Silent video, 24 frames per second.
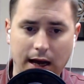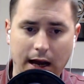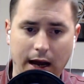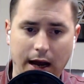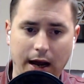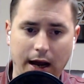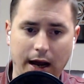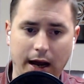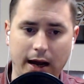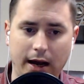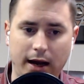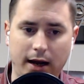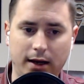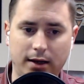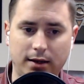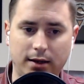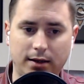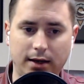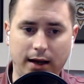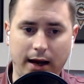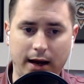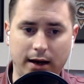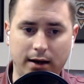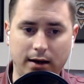
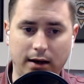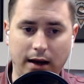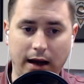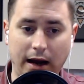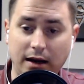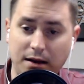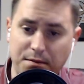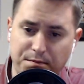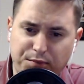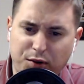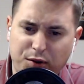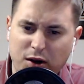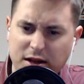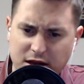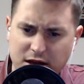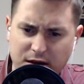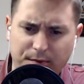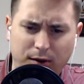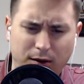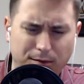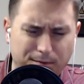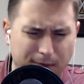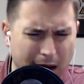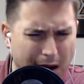and and and in
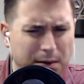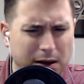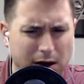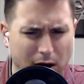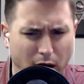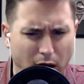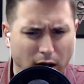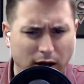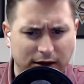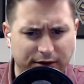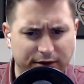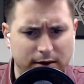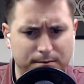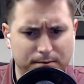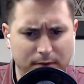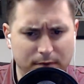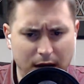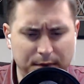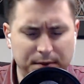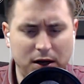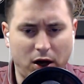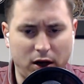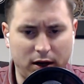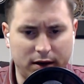principle maybe all of it
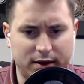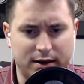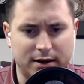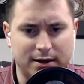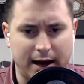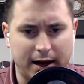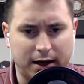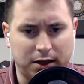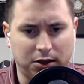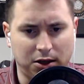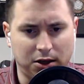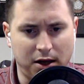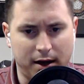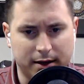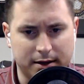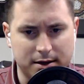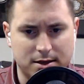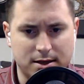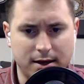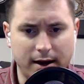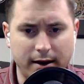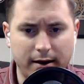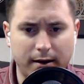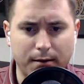maybe all the decalogue
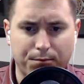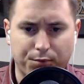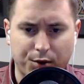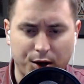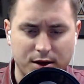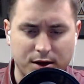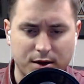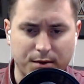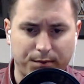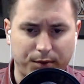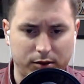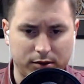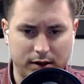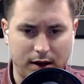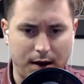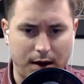is there in principle